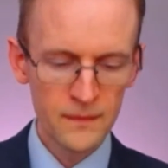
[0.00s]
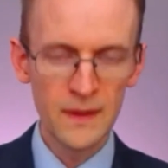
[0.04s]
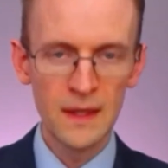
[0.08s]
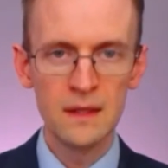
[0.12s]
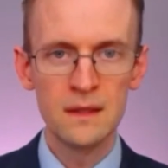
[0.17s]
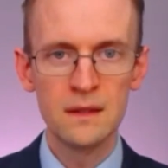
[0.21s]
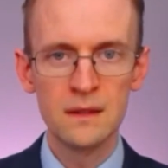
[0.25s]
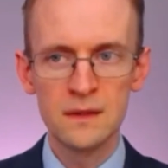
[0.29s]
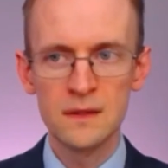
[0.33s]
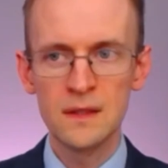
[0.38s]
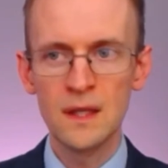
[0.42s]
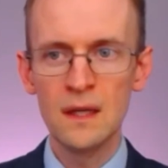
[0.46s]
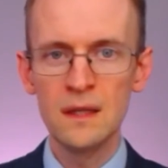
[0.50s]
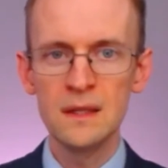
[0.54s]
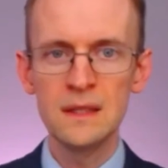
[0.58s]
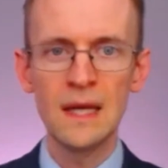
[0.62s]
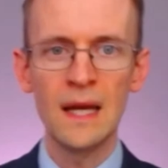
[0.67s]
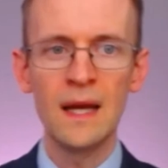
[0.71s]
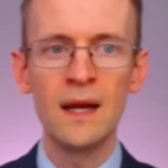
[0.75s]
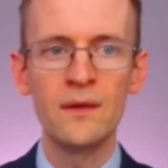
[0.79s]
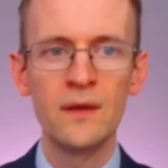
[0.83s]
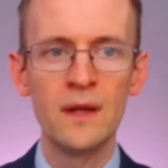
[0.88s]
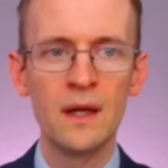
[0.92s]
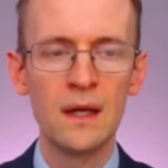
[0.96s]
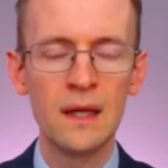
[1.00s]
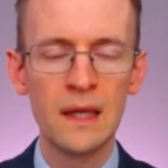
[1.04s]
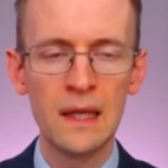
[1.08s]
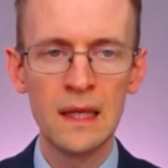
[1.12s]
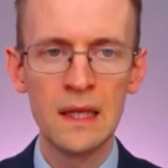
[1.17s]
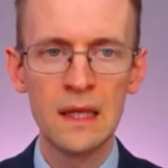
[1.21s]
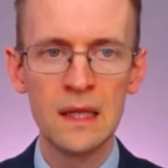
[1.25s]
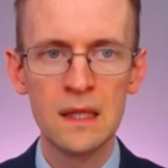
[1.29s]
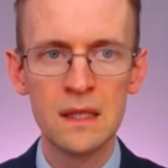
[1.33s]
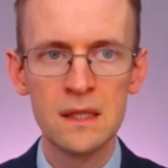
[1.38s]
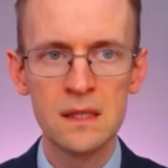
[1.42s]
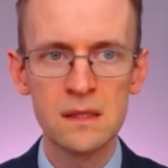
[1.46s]
The third area
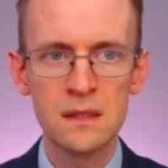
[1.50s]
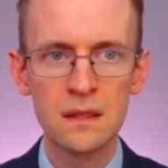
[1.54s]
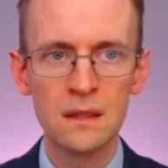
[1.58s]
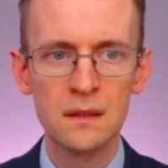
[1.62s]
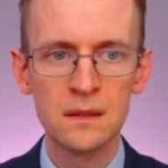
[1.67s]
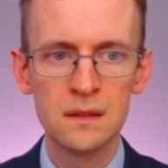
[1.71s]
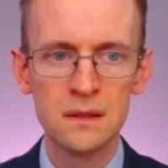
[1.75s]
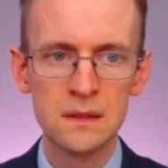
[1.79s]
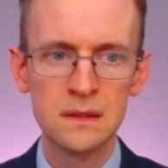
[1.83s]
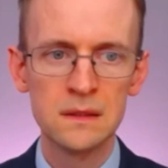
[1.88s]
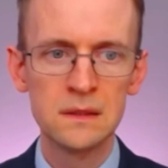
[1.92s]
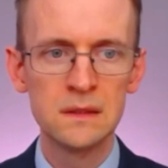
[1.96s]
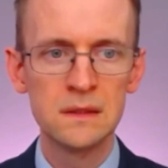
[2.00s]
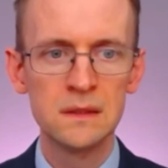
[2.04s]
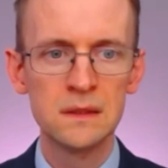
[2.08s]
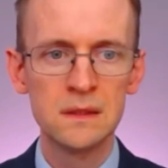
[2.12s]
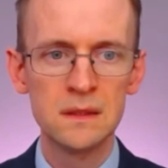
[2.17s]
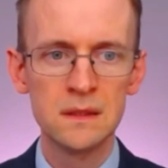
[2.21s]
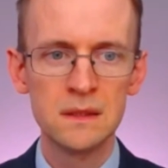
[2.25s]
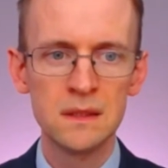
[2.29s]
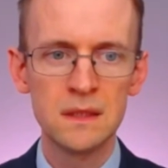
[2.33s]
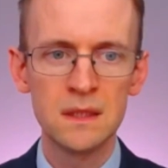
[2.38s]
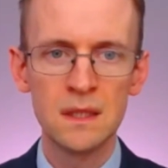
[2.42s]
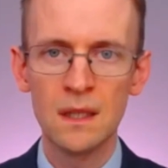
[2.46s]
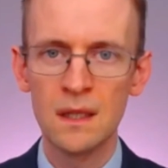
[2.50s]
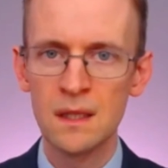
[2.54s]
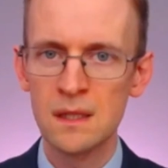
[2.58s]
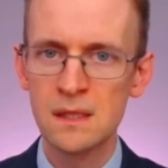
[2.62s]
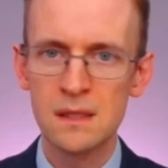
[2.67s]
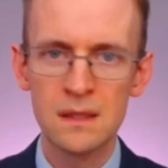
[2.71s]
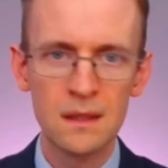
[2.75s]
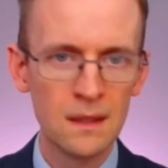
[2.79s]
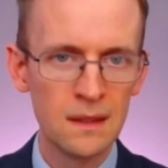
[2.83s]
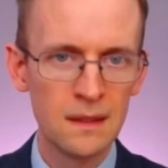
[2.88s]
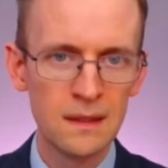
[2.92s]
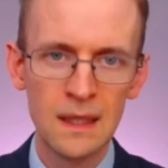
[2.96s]
is
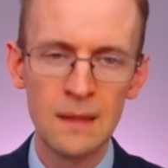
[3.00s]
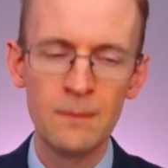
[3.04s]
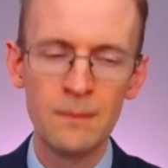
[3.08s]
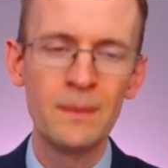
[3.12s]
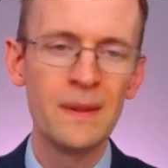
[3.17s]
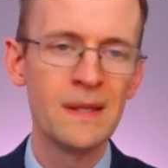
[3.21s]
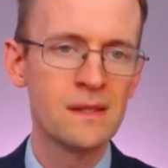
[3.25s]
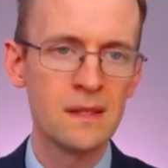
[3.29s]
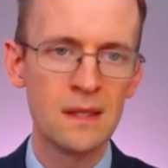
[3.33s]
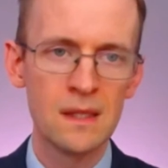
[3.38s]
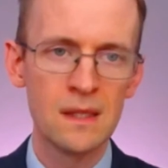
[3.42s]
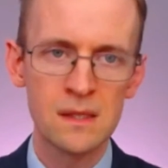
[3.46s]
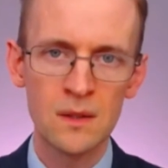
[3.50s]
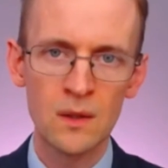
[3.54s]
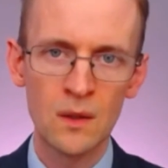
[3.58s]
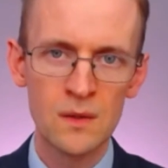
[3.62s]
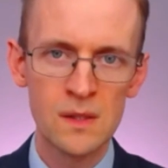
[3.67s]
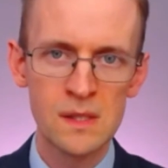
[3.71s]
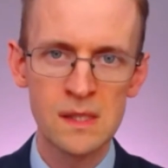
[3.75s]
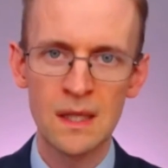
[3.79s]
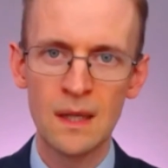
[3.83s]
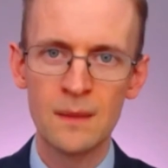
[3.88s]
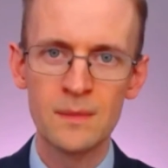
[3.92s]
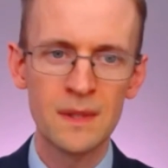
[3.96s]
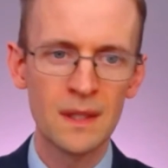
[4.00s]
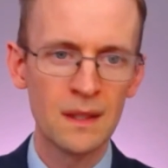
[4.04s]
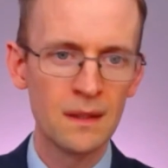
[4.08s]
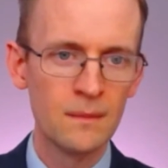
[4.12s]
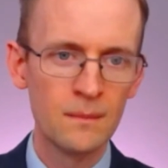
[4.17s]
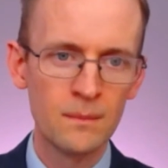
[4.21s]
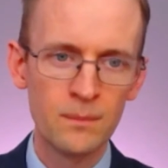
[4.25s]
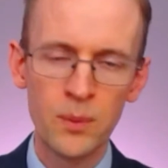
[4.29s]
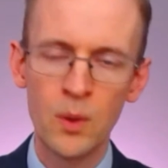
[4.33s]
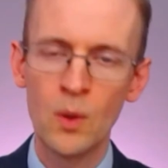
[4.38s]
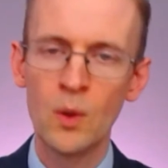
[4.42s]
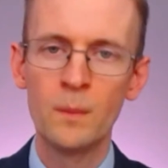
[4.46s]
just the business concept,
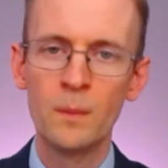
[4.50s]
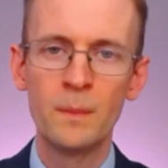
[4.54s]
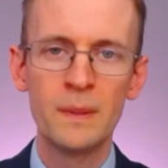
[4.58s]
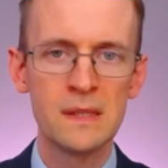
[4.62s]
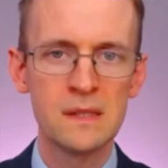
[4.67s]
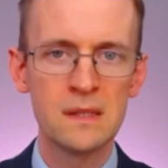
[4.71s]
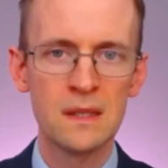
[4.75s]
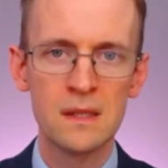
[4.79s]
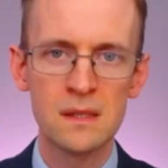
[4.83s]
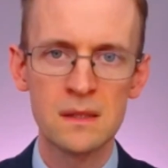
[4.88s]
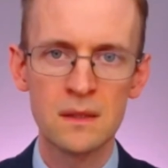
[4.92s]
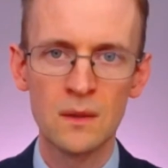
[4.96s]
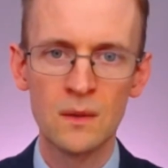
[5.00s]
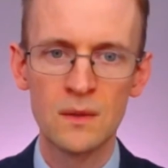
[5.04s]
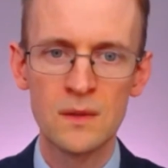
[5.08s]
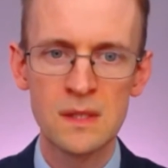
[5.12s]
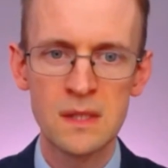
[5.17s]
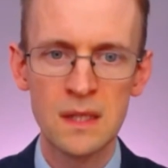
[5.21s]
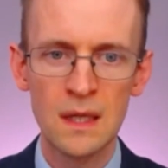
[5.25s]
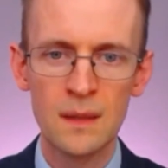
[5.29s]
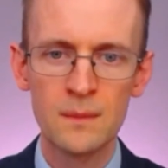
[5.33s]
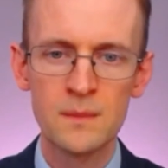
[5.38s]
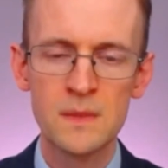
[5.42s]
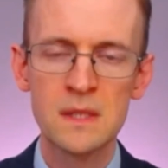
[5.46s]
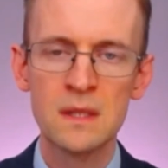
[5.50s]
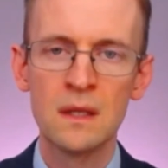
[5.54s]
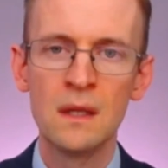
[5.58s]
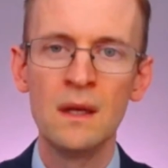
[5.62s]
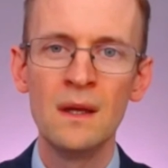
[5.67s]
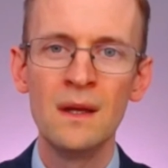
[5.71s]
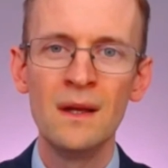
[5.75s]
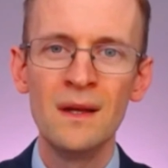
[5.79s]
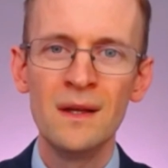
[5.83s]
poor business concepts.